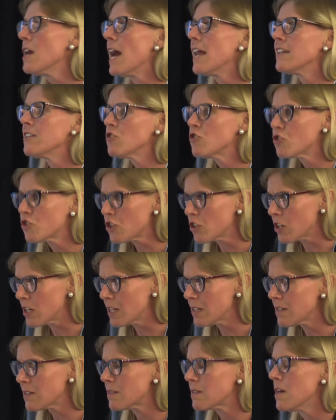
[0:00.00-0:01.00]
and
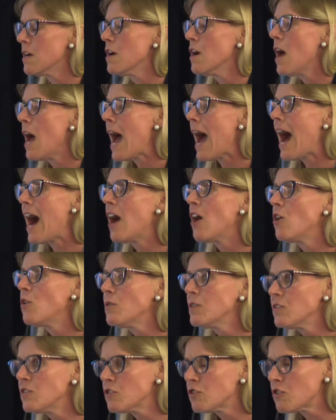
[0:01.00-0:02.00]
insurance.
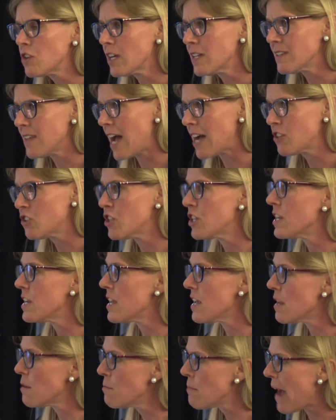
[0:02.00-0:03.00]
How is your transaction
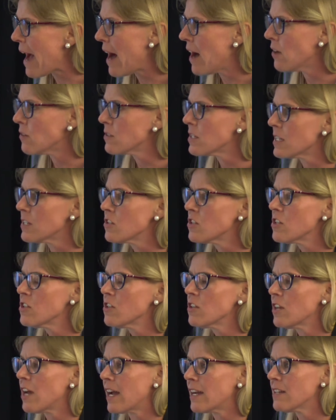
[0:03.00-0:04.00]
inbound into
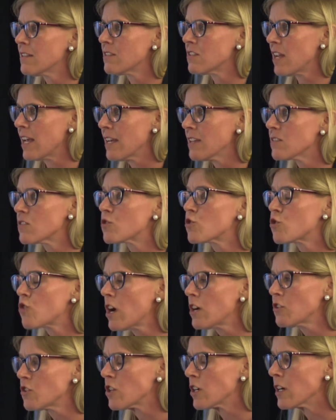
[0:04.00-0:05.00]
the United States
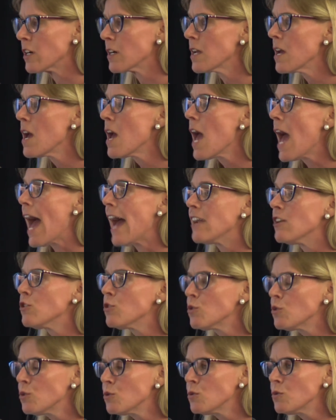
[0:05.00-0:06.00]
structured, and
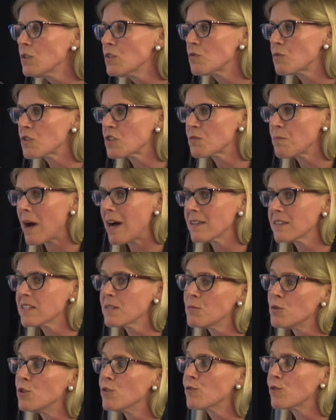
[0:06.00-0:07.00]
who is
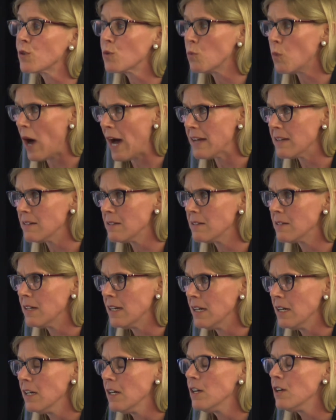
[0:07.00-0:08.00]
responsible for what?
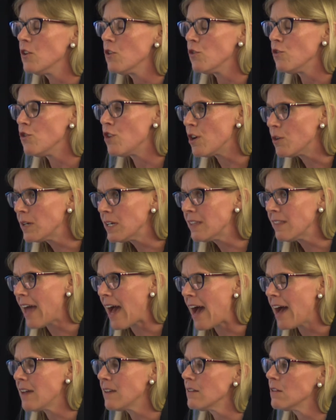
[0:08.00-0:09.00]
Knowing
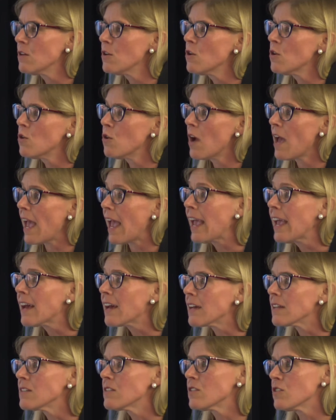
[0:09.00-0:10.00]
that
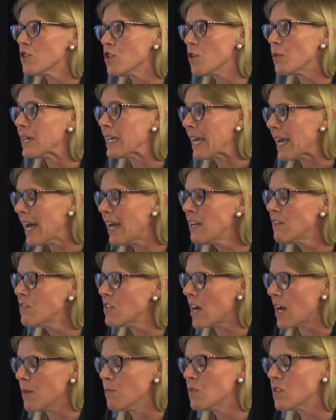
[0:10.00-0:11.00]
and knowing ahead of
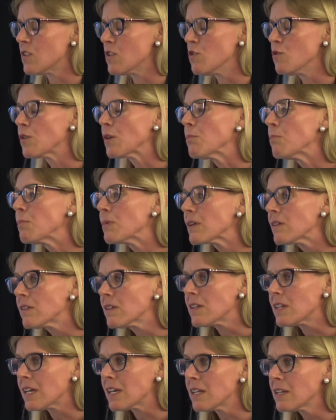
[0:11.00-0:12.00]
time so that you can build
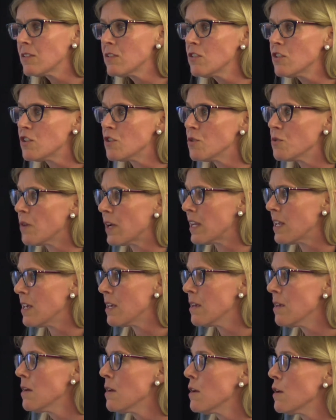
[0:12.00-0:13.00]
it into
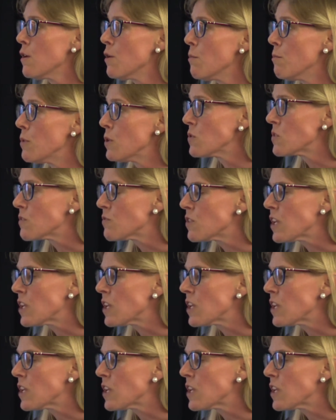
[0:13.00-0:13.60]
any bills